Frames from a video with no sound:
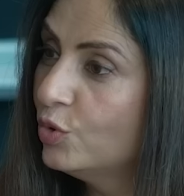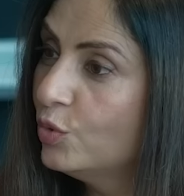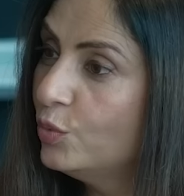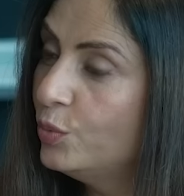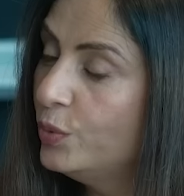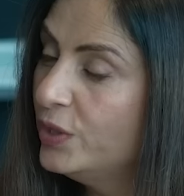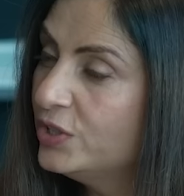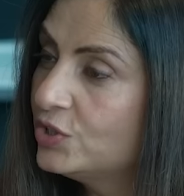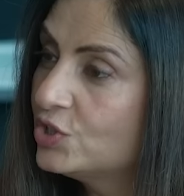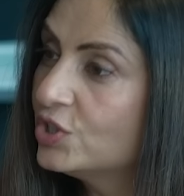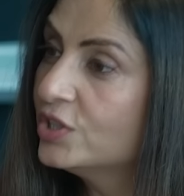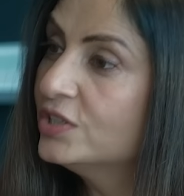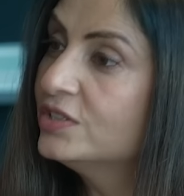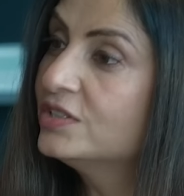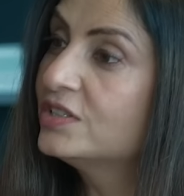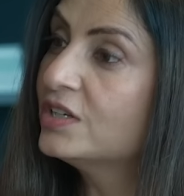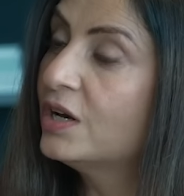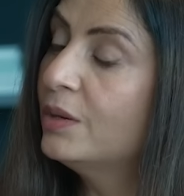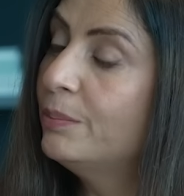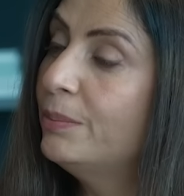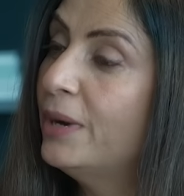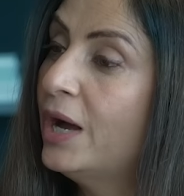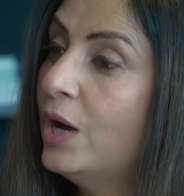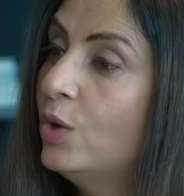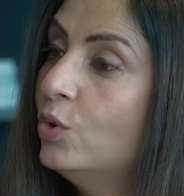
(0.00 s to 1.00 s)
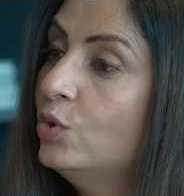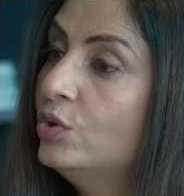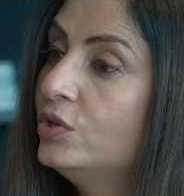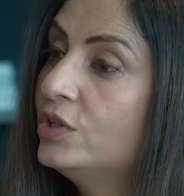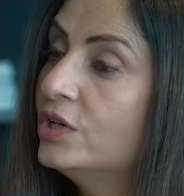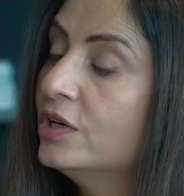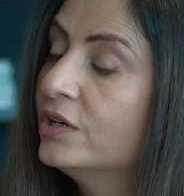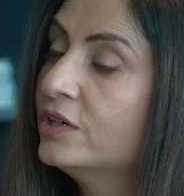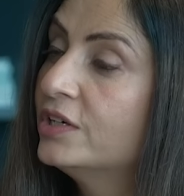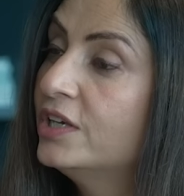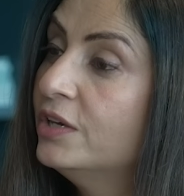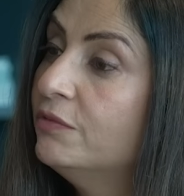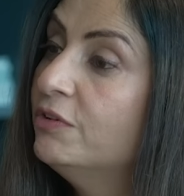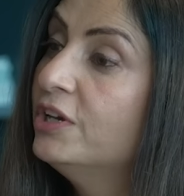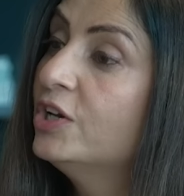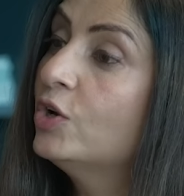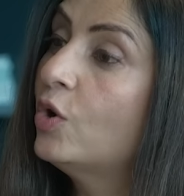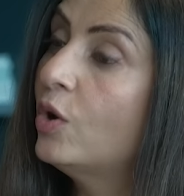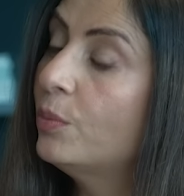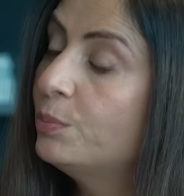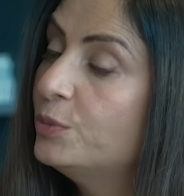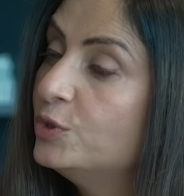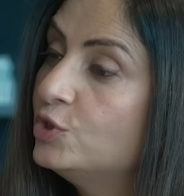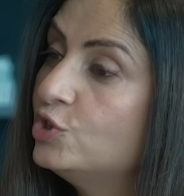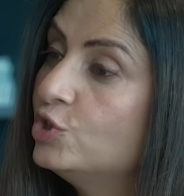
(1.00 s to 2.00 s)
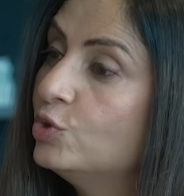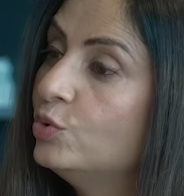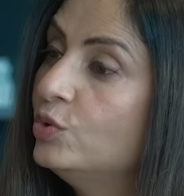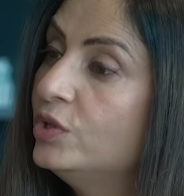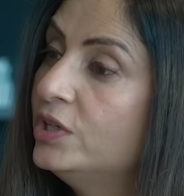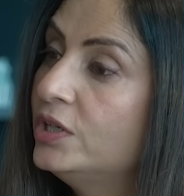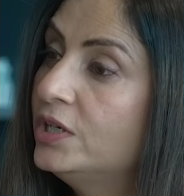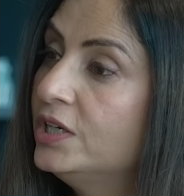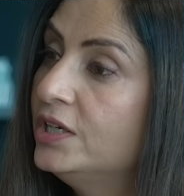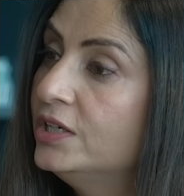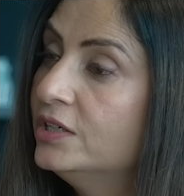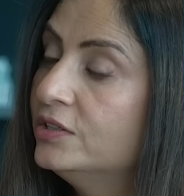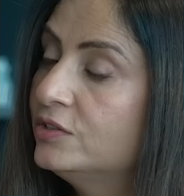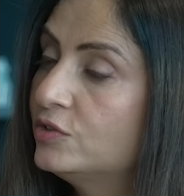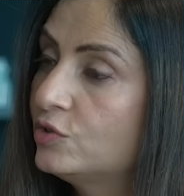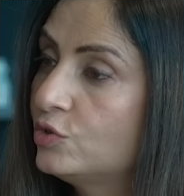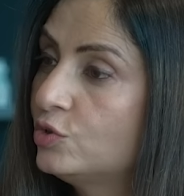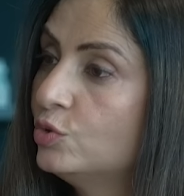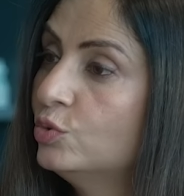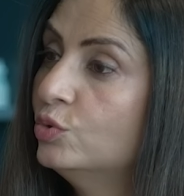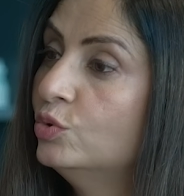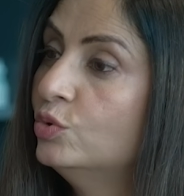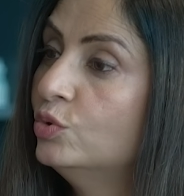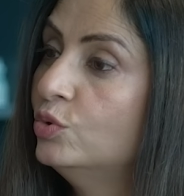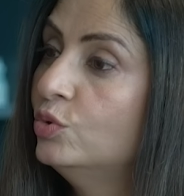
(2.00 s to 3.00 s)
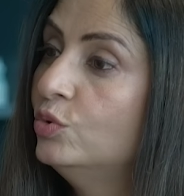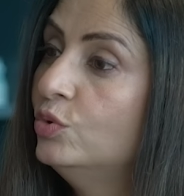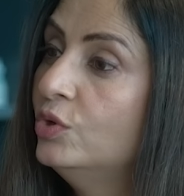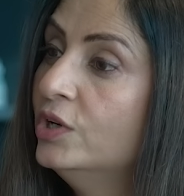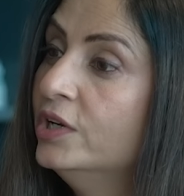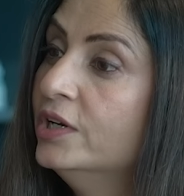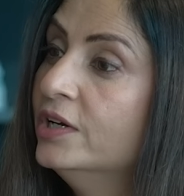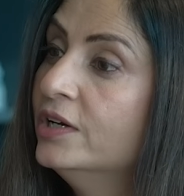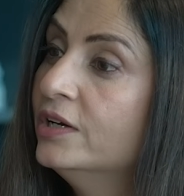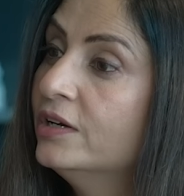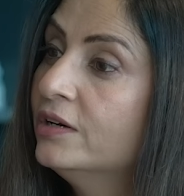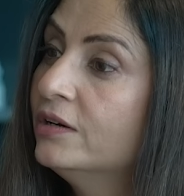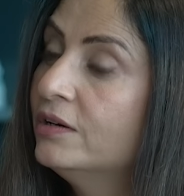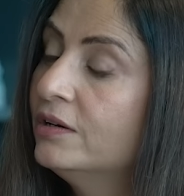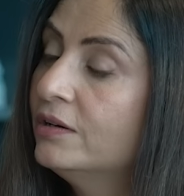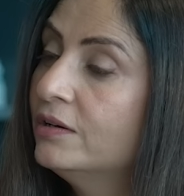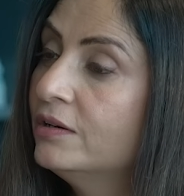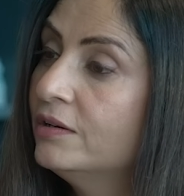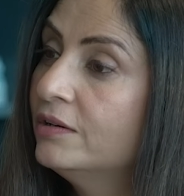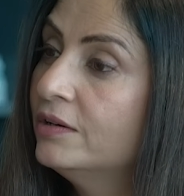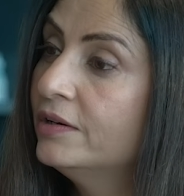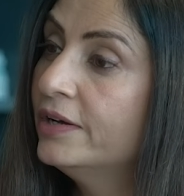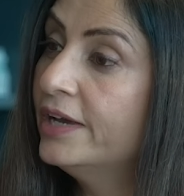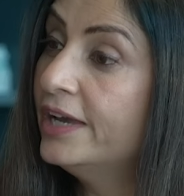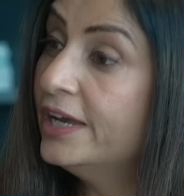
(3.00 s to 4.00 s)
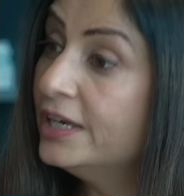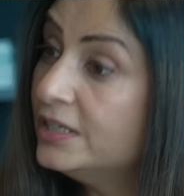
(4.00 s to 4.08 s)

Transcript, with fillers: know, which is about giving opportunities to uh,